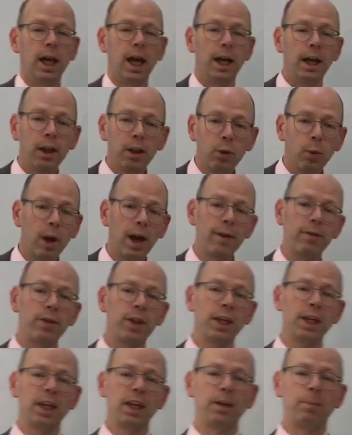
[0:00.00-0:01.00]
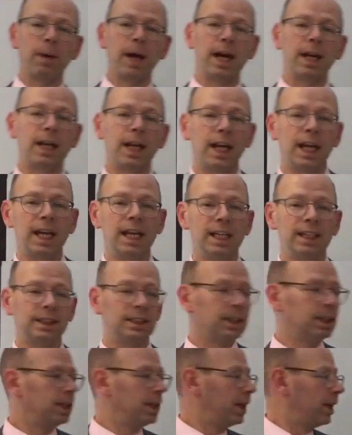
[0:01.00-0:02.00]
Another way of thinking about it
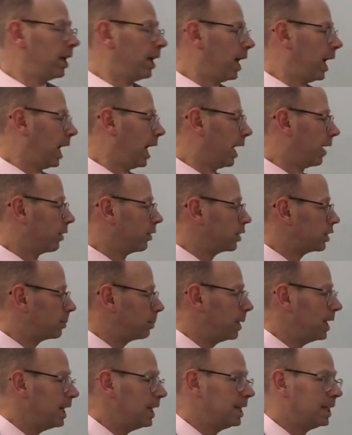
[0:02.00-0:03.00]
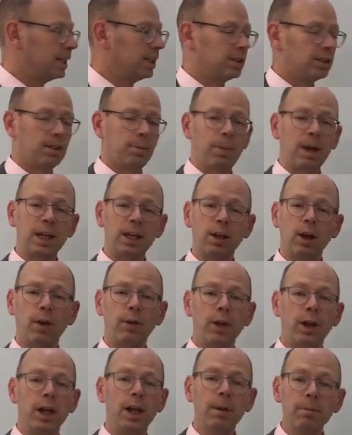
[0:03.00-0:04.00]
is the speed is dependent
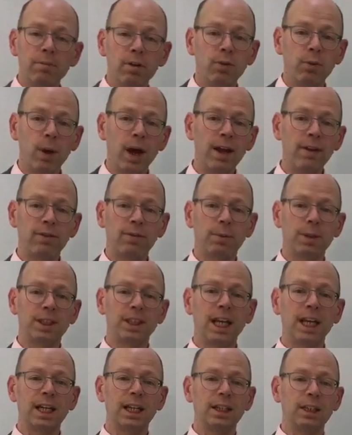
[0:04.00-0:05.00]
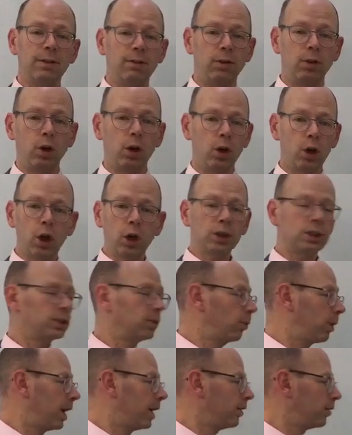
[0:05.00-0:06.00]
on the number of waves per second. If you've got lots
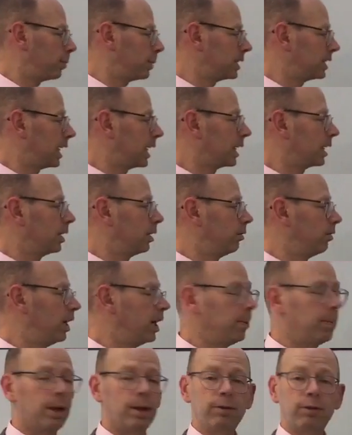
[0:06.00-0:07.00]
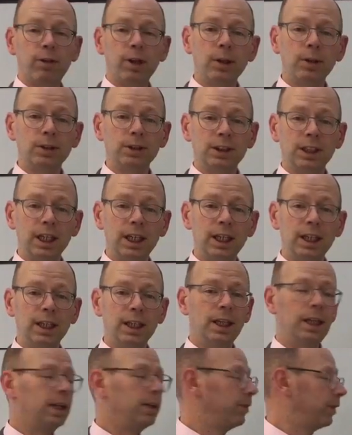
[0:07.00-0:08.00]
of waves per second and a really big
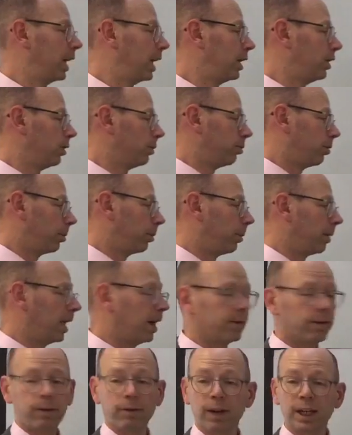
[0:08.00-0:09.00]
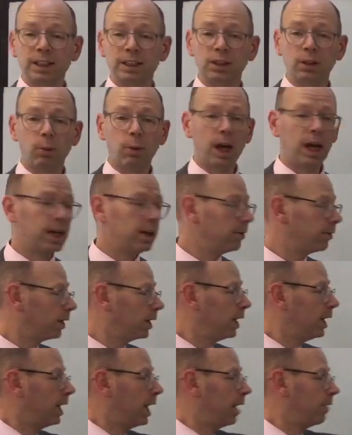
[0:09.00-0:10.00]
frequency, then you'll probably have a faster wave.
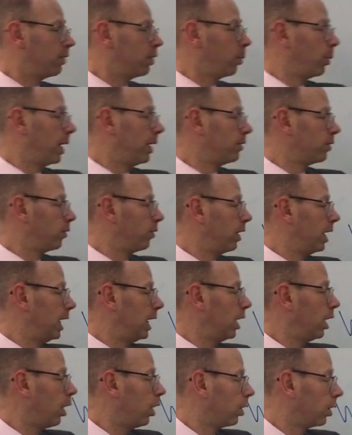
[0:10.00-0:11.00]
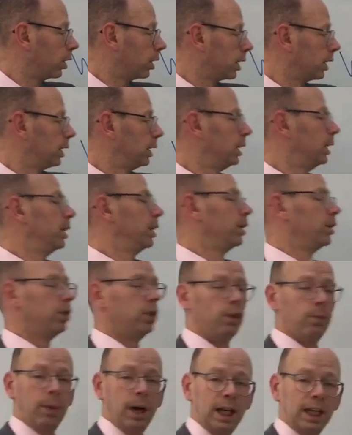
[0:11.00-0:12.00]
If the waves are really long,
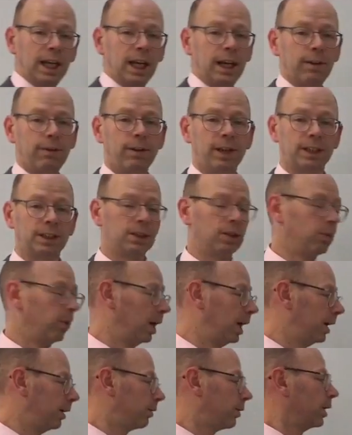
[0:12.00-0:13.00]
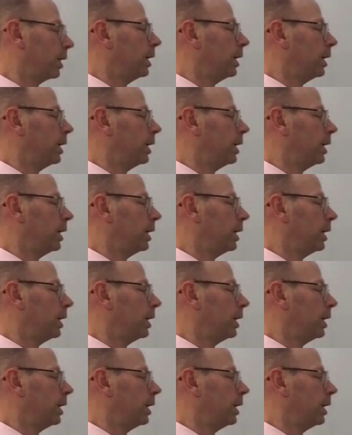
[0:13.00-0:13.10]
you might get a faster wave.